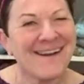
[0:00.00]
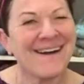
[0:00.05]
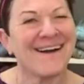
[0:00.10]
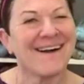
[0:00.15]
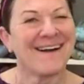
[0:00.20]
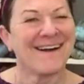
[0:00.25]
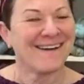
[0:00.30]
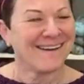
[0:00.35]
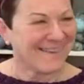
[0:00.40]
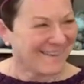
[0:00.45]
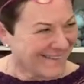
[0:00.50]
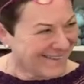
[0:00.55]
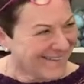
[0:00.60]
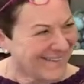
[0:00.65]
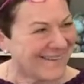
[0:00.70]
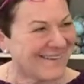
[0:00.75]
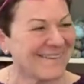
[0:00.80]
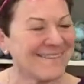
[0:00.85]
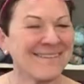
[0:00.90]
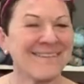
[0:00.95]

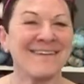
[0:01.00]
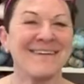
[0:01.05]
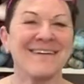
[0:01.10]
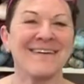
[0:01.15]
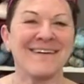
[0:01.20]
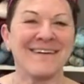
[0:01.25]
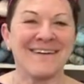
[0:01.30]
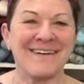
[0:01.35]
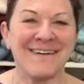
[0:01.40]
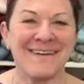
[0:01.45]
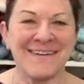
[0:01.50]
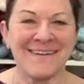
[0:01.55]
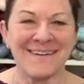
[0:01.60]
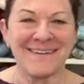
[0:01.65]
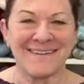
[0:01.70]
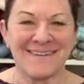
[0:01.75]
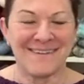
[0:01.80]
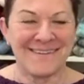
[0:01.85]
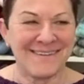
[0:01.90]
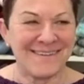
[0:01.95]

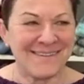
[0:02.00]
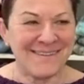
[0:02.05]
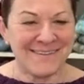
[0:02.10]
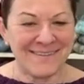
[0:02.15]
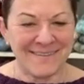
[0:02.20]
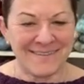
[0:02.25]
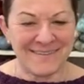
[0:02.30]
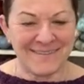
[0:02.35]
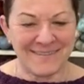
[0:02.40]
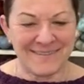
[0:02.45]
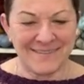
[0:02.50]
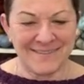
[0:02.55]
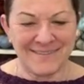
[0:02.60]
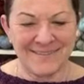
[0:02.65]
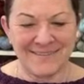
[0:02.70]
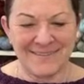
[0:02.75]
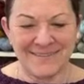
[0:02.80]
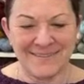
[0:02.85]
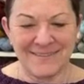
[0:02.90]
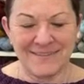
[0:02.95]

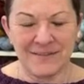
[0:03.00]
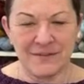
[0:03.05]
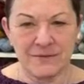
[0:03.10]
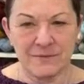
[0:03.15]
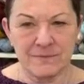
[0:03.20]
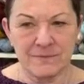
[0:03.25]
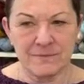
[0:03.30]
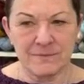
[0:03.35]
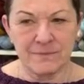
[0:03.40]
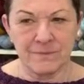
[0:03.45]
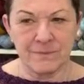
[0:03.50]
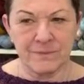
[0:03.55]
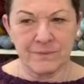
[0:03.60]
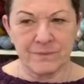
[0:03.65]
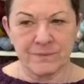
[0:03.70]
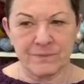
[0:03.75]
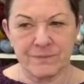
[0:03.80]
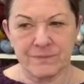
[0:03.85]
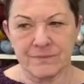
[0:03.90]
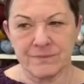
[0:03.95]

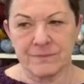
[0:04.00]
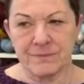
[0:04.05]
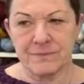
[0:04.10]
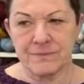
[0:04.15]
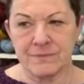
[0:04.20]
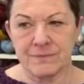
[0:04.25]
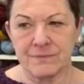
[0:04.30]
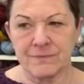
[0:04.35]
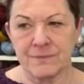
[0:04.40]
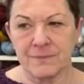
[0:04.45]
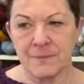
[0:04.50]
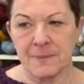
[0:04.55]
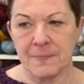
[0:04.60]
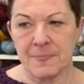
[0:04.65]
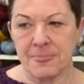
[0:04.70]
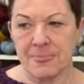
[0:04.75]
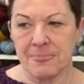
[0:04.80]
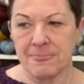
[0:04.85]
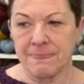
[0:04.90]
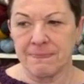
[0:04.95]

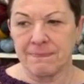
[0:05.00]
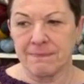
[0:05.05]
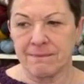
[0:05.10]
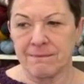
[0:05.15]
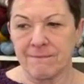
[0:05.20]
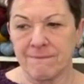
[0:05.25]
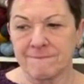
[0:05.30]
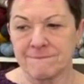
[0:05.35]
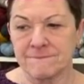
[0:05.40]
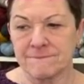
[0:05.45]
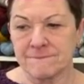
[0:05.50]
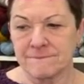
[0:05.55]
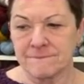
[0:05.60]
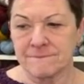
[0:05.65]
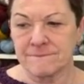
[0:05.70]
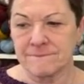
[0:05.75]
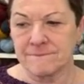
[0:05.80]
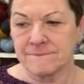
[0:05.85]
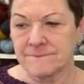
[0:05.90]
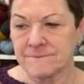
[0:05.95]

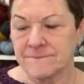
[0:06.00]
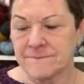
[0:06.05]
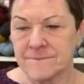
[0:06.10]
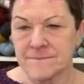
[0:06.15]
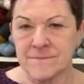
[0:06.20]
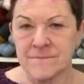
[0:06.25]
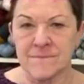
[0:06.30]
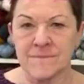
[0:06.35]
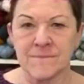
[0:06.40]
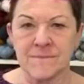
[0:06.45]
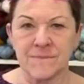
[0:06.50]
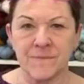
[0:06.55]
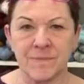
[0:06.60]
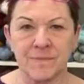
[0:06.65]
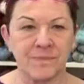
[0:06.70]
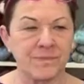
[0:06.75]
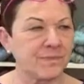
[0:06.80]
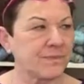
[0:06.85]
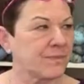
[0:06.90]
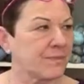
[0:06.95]

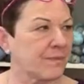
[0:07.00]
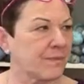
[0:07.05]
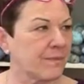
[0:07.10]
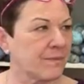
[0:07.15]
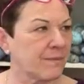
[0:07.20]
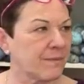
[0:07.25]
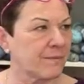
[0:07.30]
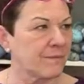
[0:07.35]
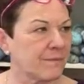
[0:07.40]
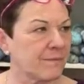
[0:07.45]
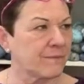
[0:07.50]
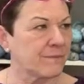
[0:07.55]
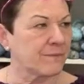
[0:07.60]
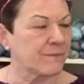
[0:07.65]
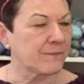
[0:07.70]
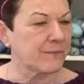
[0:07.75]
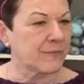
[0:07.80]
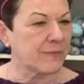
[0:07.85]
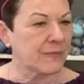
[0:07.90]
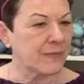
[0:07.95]
[no speech]